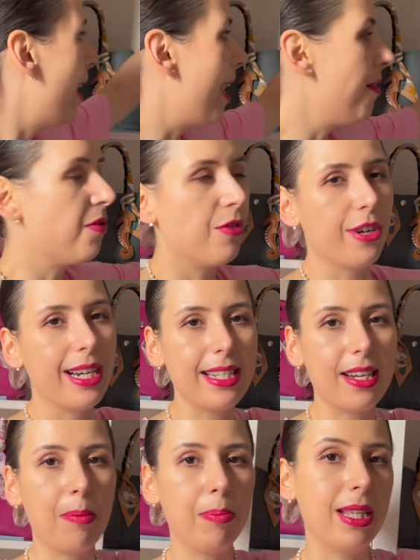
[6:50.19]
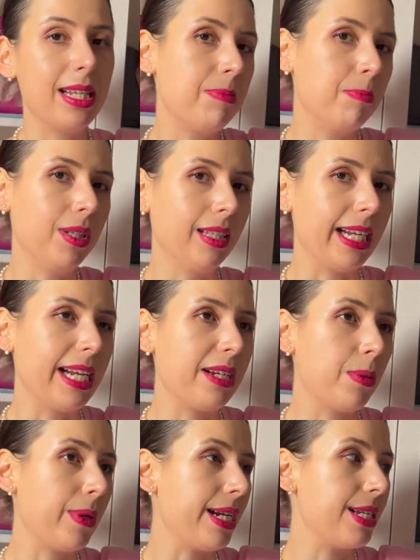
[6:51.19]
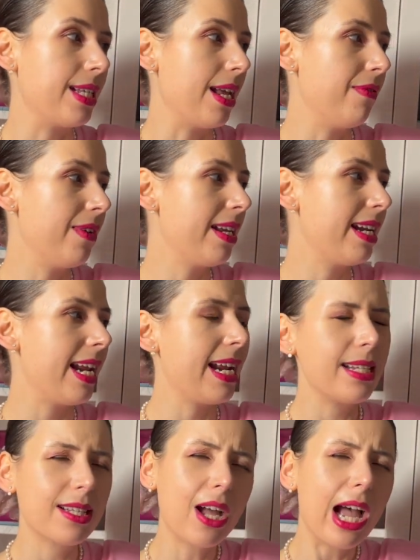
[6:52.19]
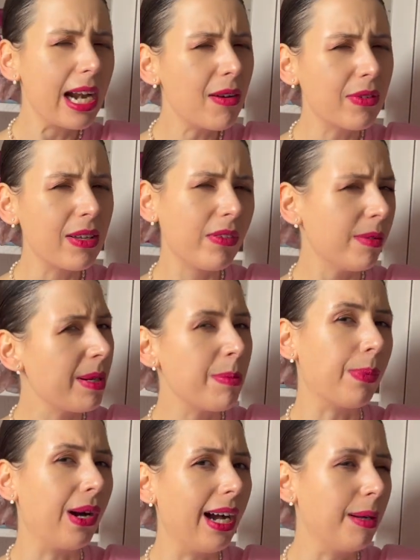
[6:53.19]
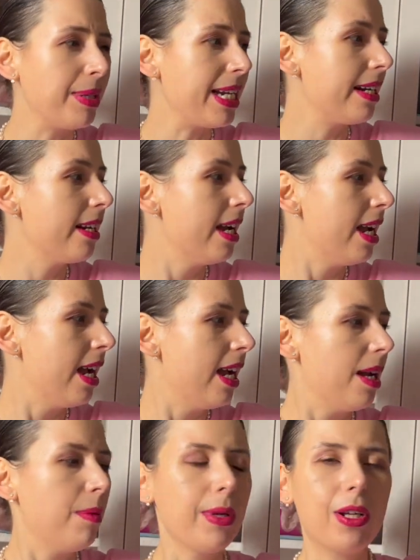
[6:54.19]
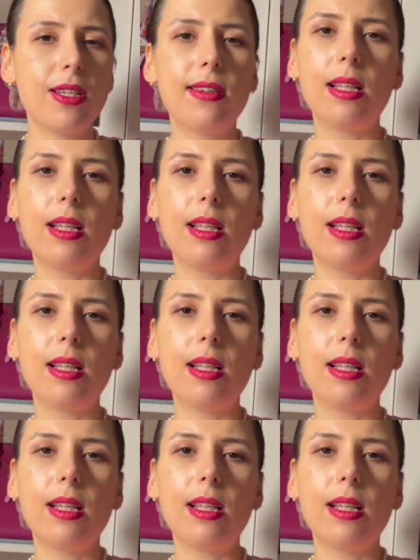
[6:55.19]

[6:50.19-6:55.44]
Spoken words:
I've dressed up this Belied 27, it's kind of giving me Barbie because of the